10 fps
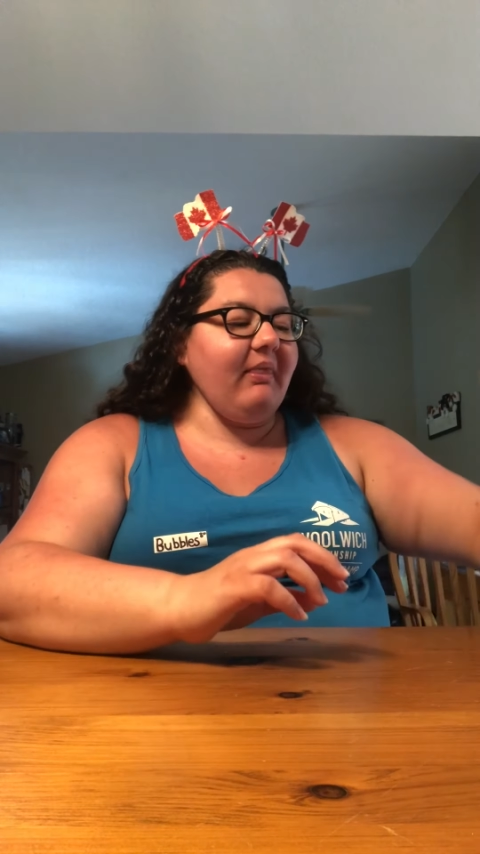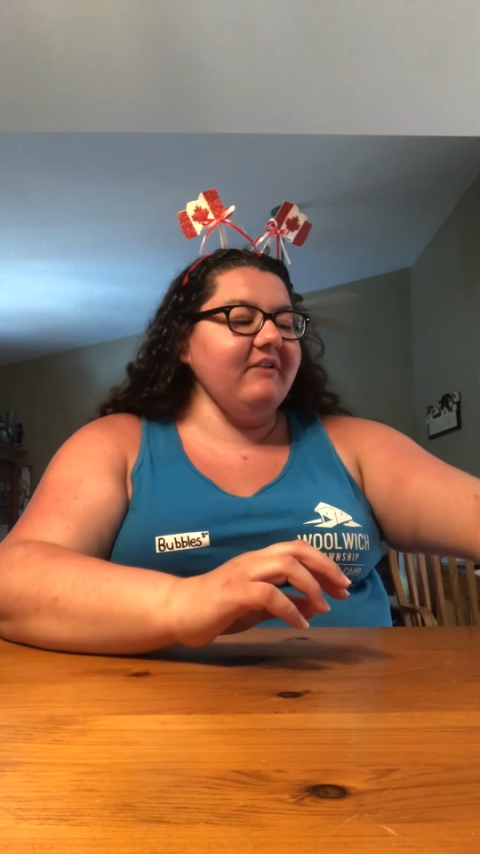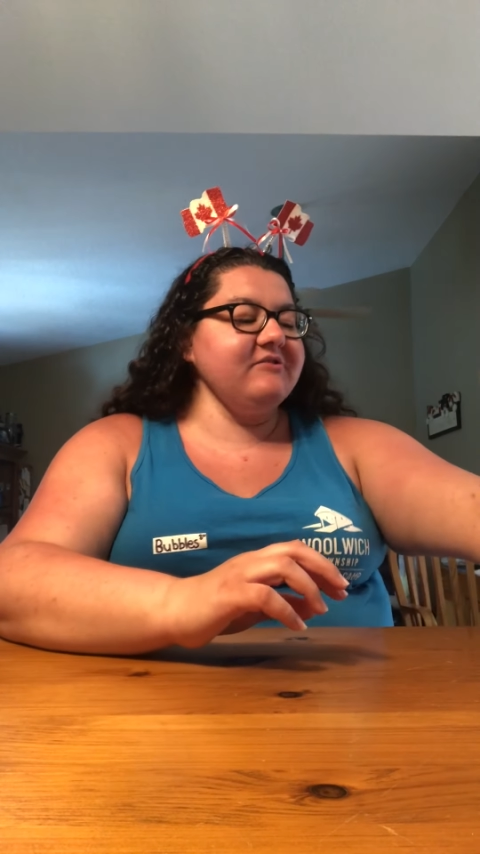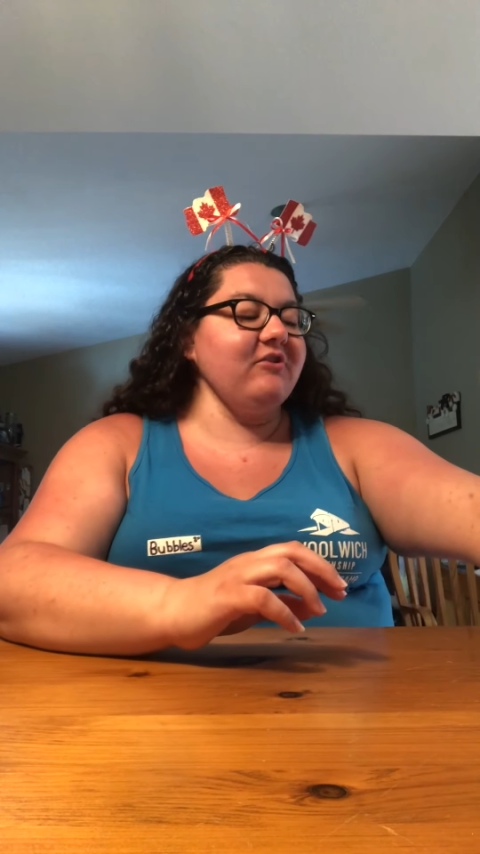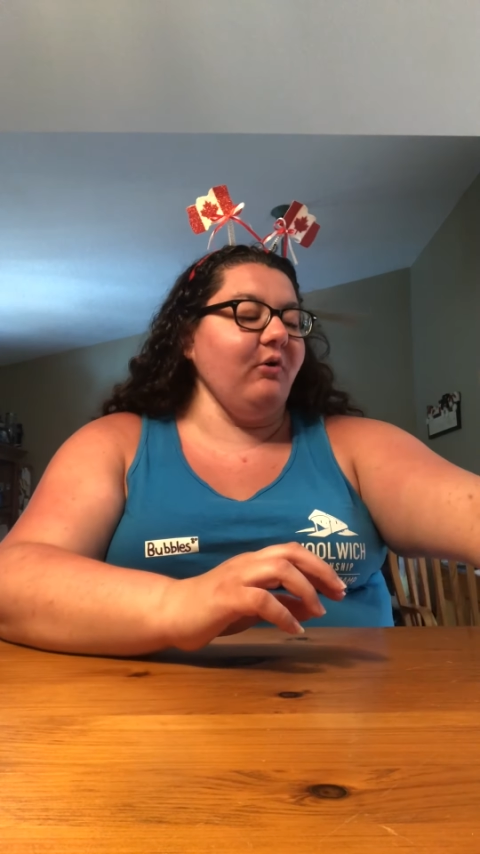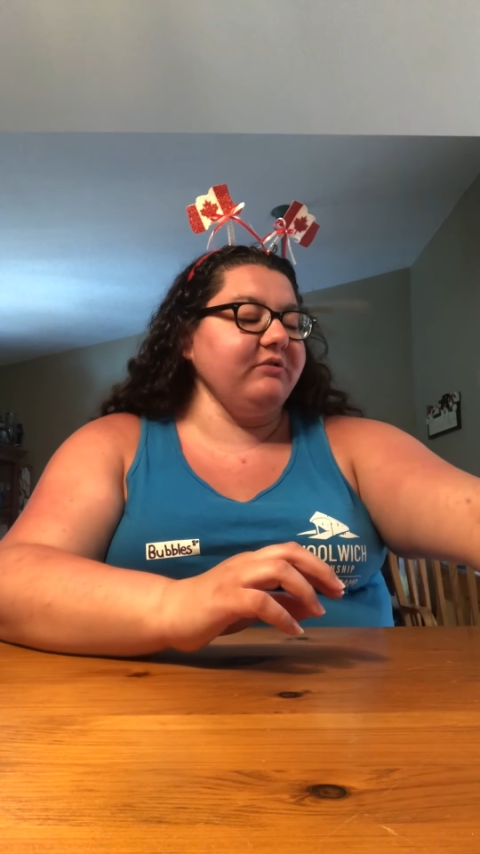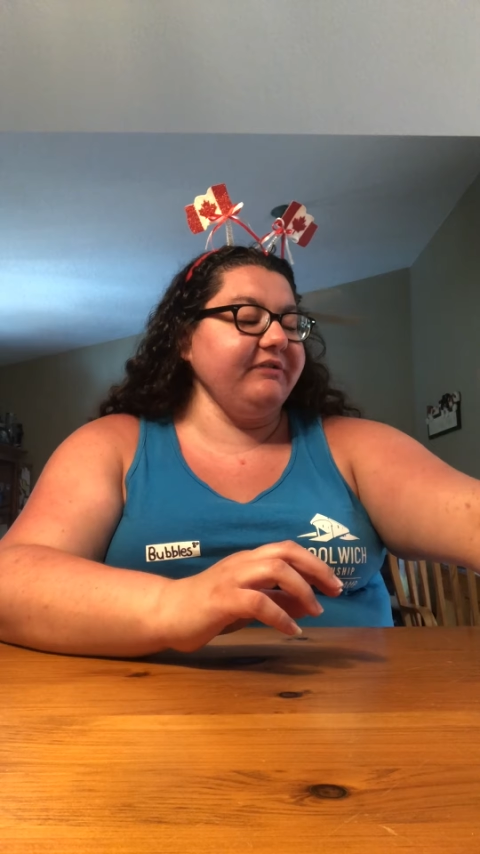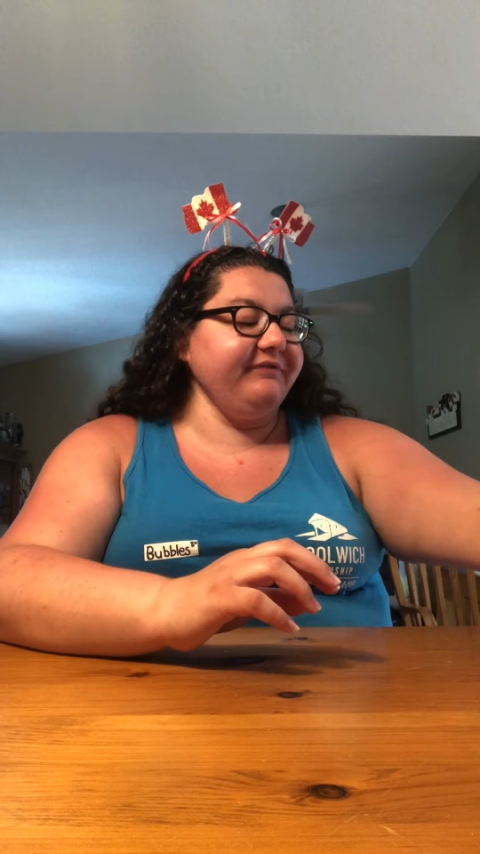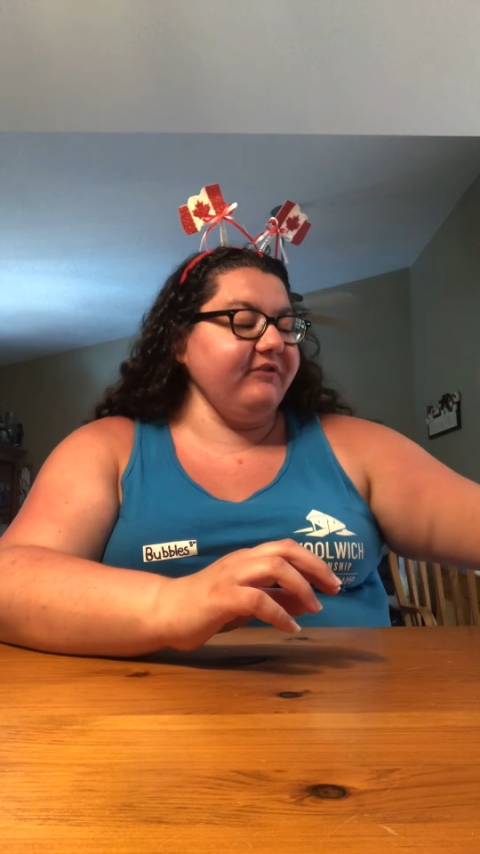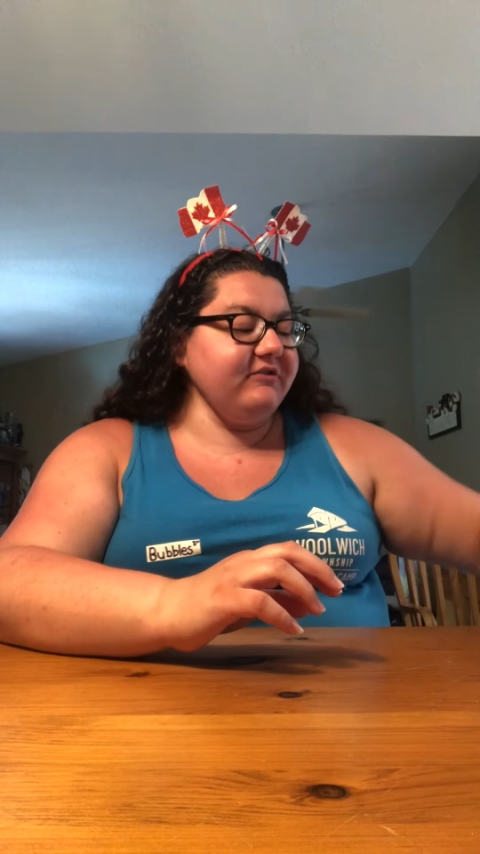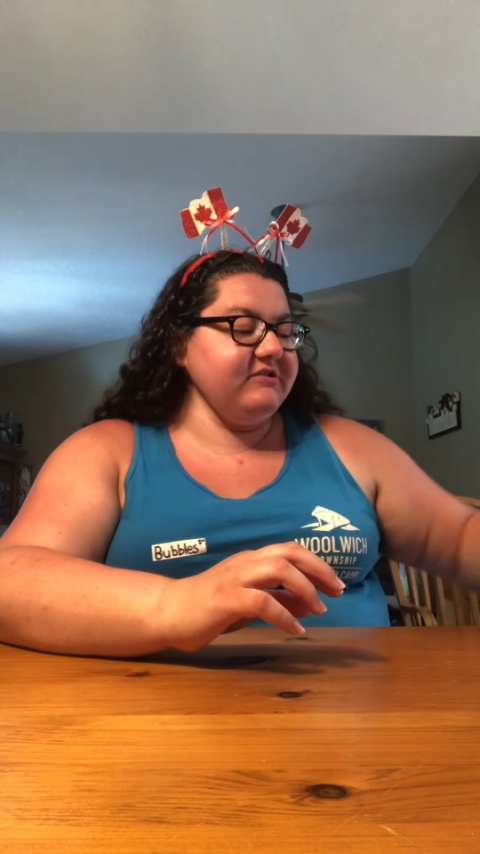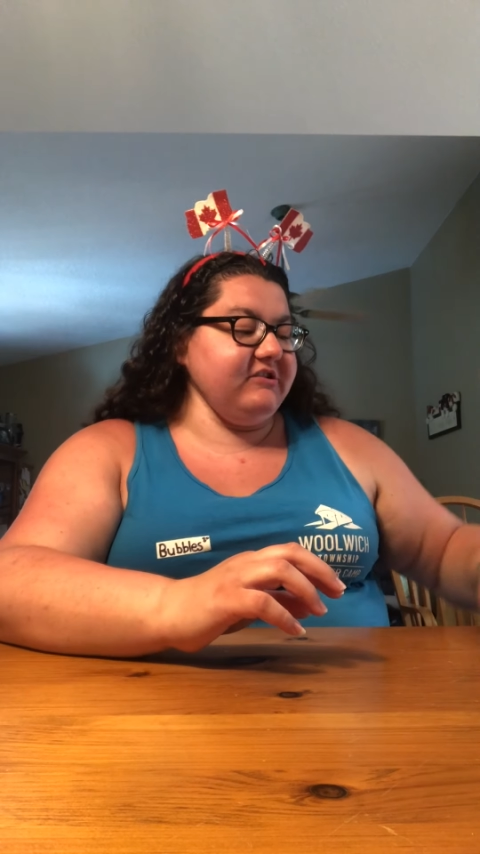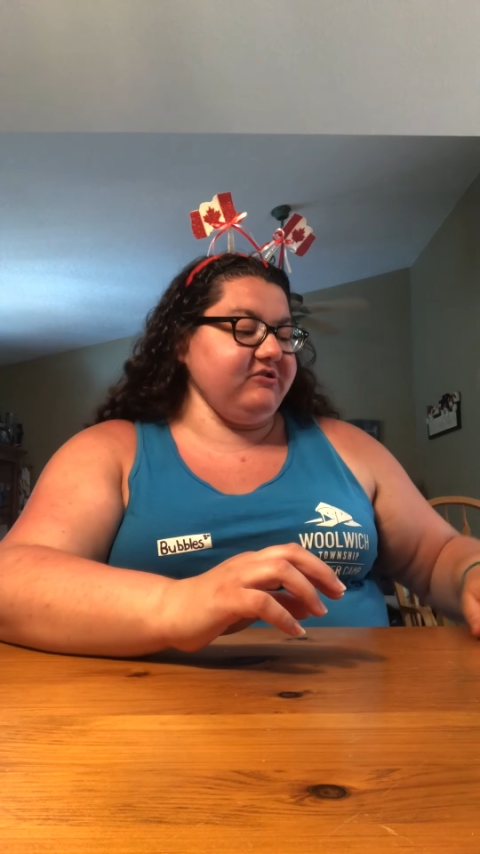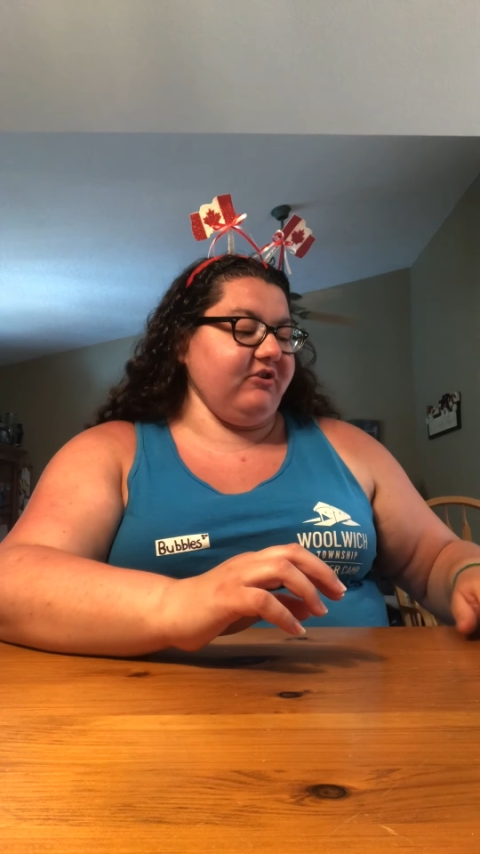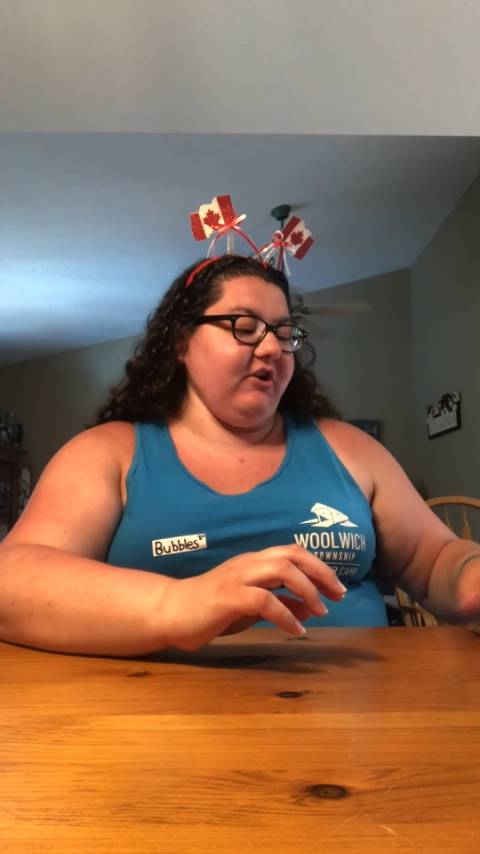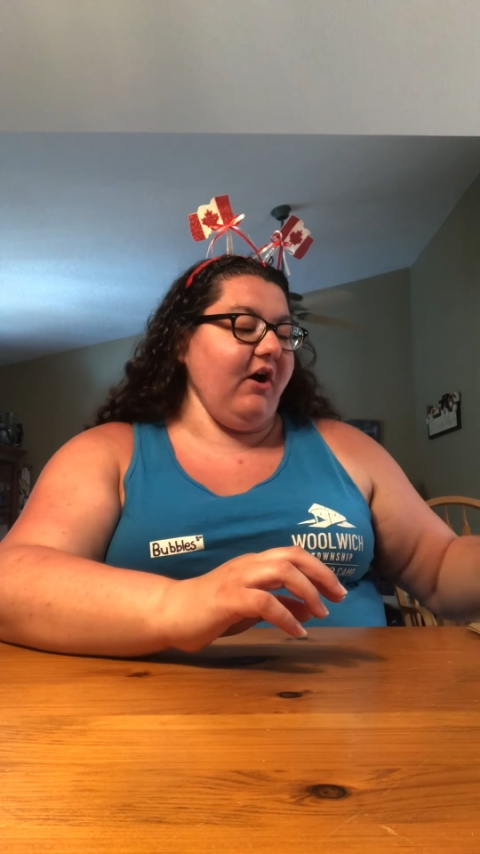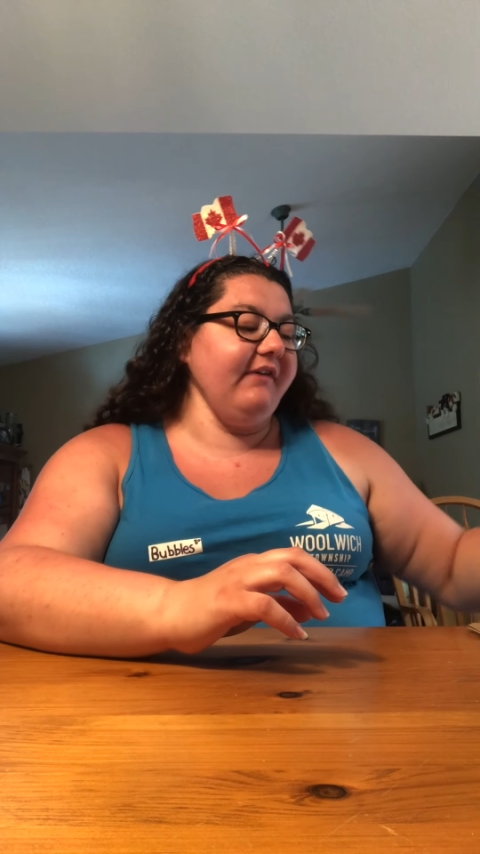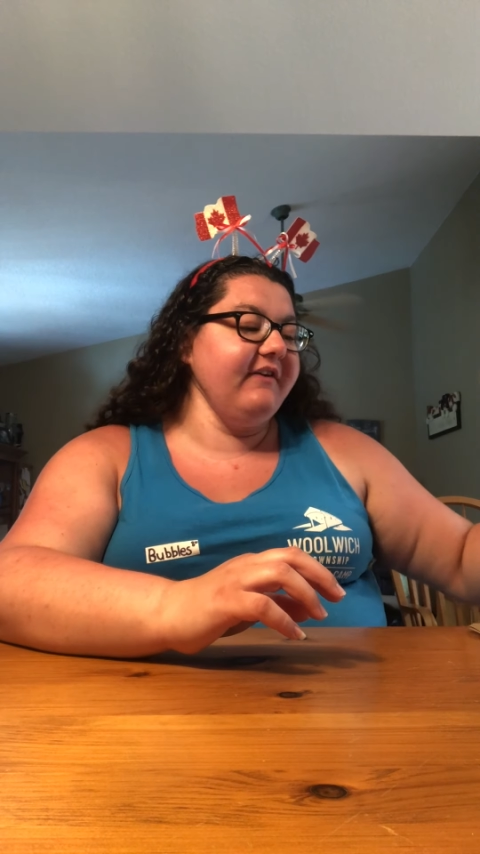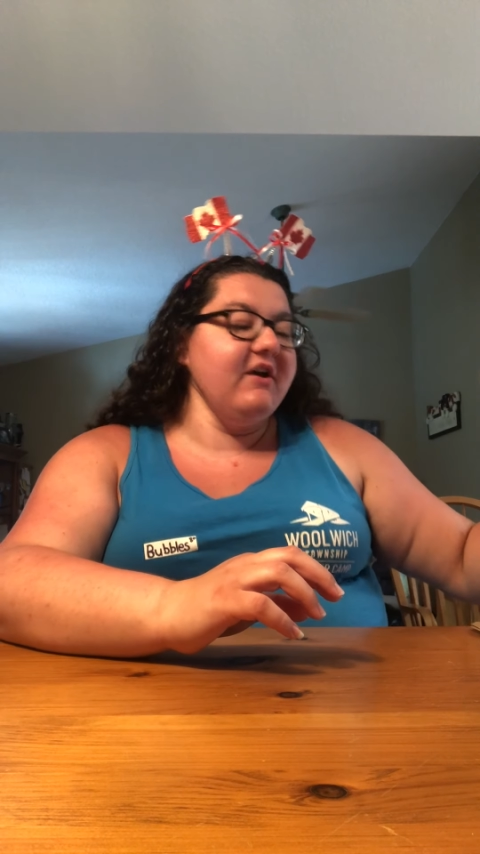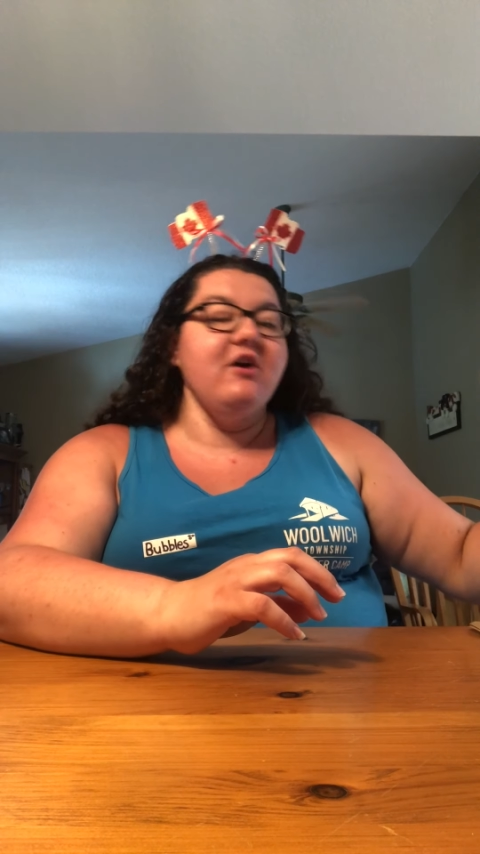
So to start off,